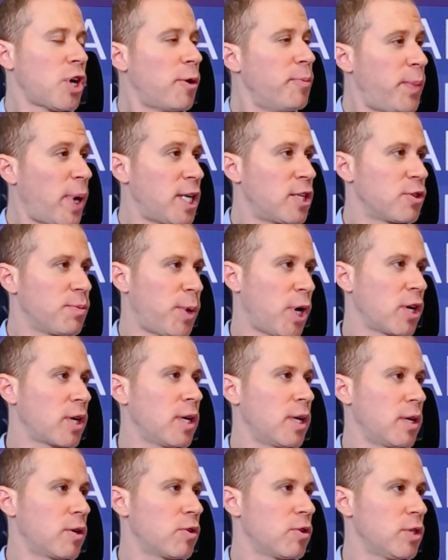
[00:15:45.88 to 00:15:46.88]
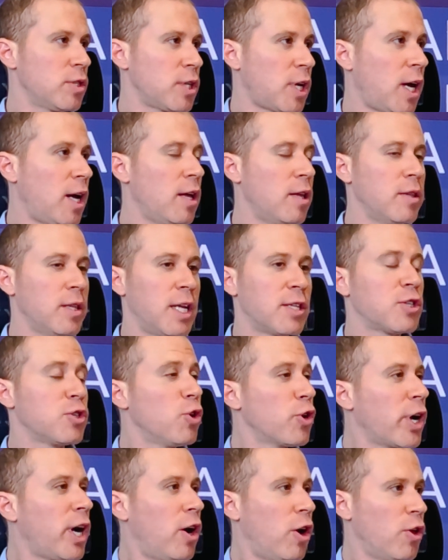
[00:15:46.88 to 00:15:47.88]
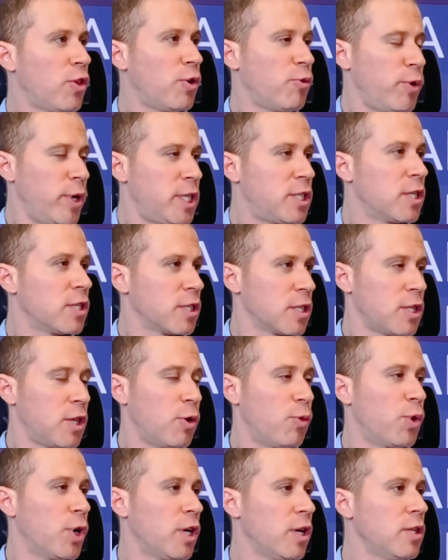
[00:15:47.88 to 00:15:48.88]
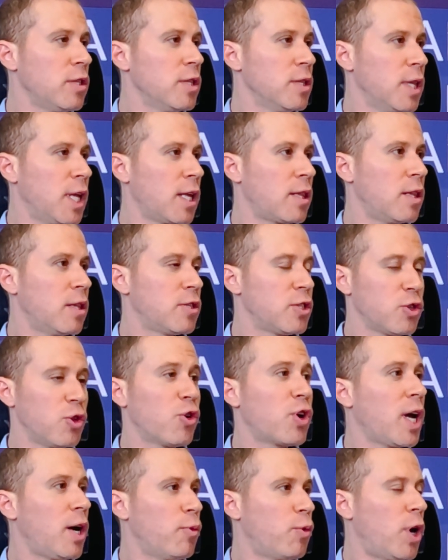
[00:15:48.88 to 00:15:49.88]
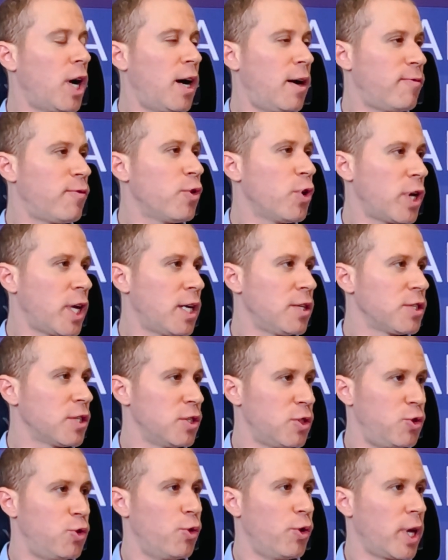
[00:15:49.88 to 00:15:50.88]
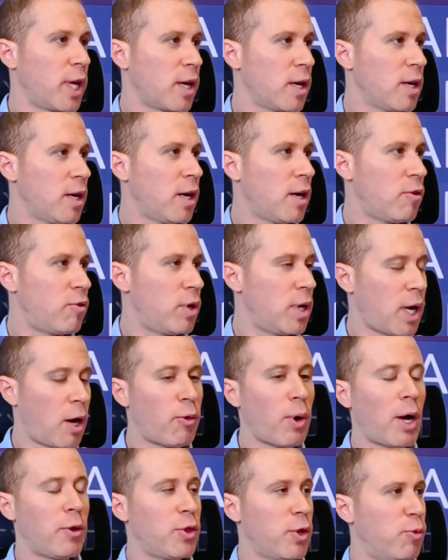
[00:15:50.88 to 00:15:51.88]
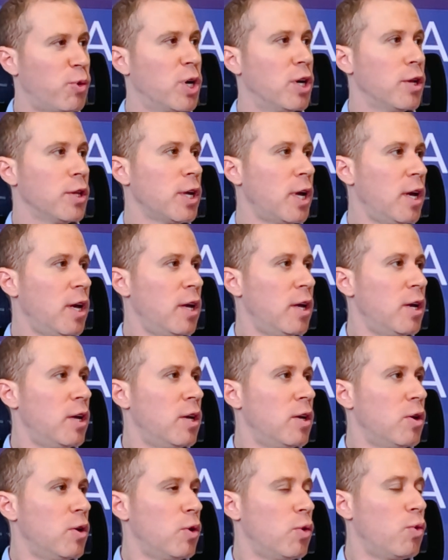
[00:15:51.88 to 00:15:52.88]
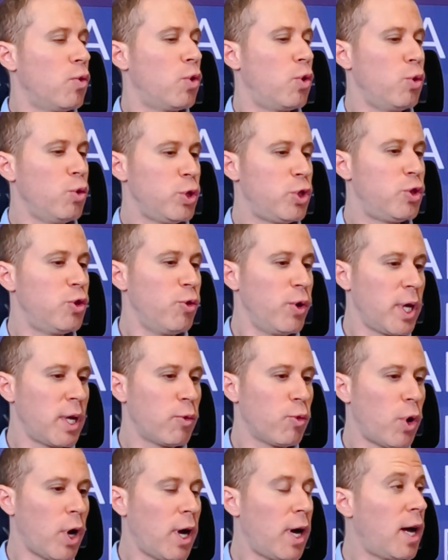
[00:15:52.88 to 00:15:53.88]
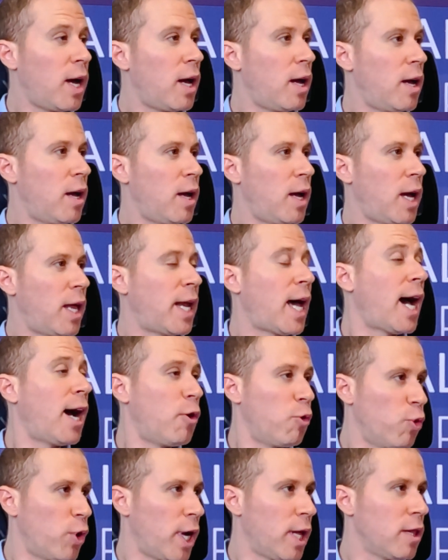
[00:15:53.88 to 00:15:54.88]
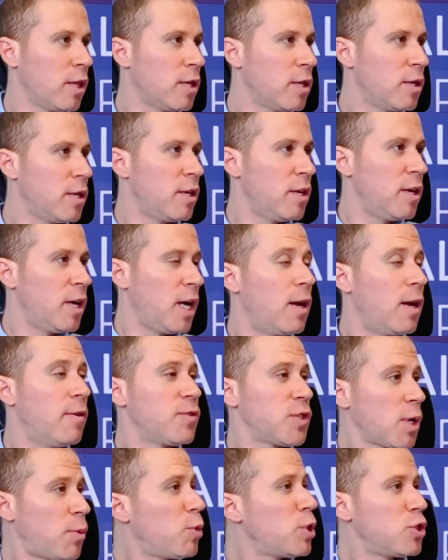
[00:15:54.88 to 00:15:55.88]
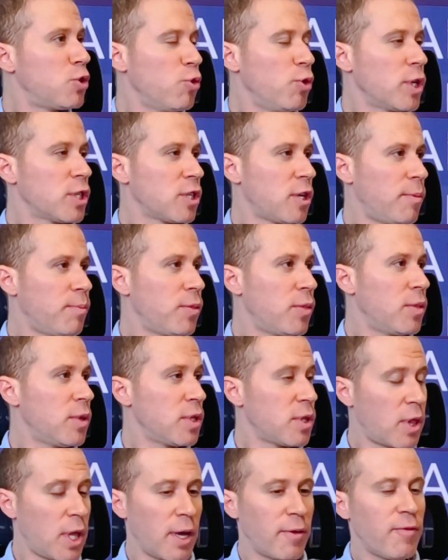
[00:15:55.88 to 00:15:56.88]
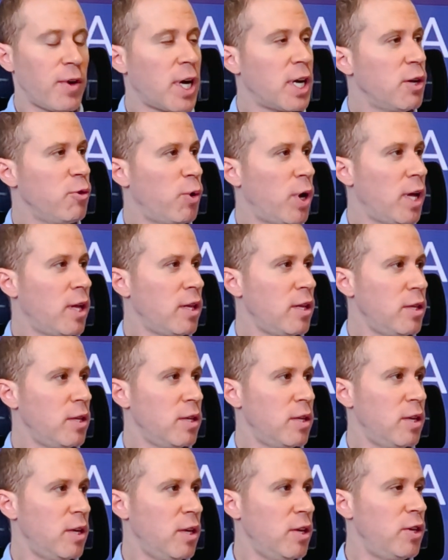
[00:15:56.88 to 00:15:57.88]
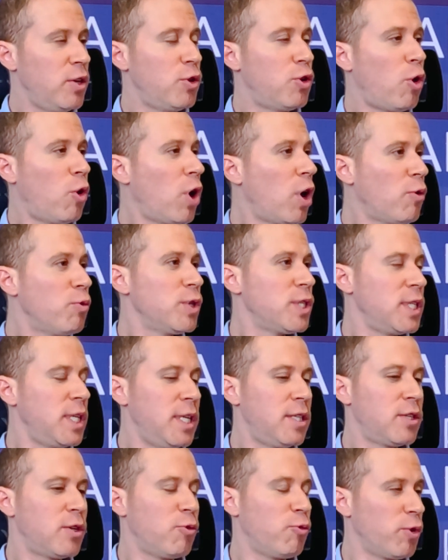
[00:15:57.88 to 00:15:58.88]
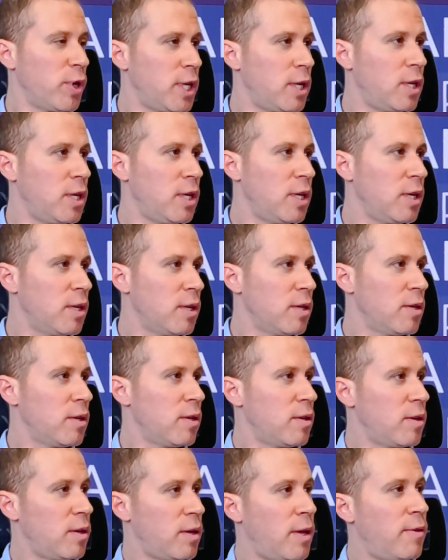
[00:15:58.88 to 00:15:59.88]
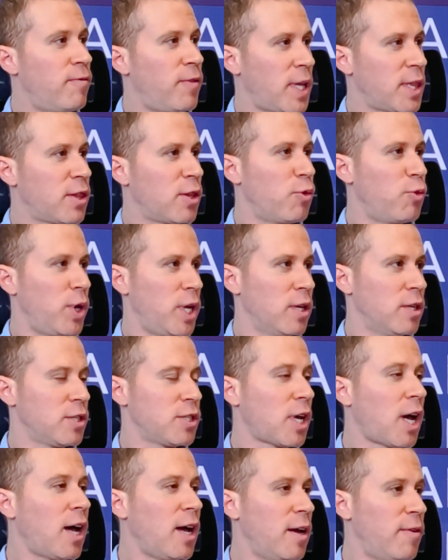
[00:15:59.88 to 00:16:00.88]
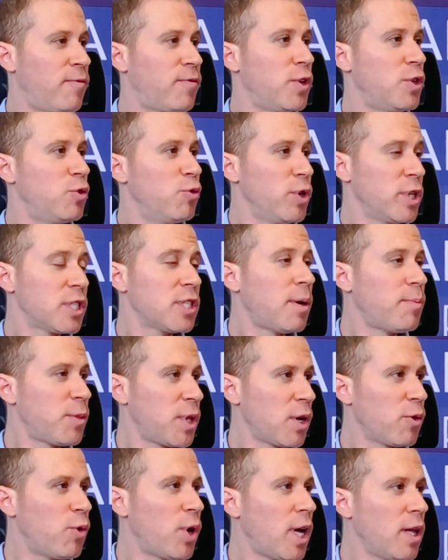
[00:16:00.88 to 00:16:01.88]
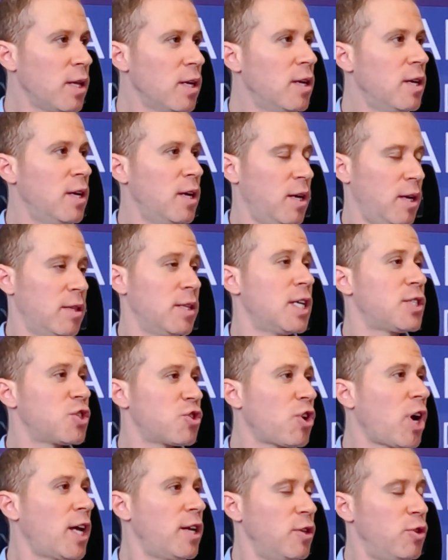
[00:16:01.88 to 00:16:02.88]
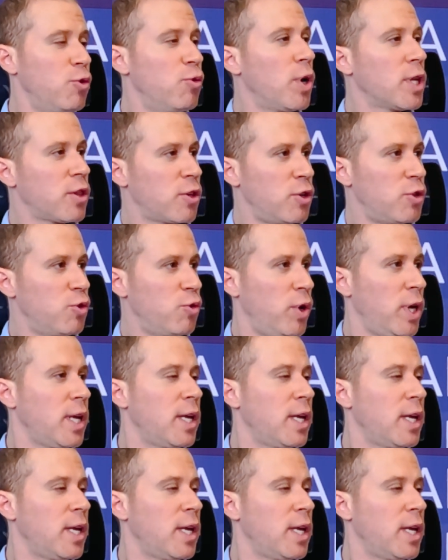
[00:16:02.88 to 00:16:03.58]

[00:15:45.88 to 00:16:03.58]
you start benchmarking. So let's look at all the regions in the world. Let's look at what everyone else is doing around the world. Who's doing what and how well. And if someone's doing something very well, you don't always need to reinvent the wheel. So if they're doing something well, let's try to do what they're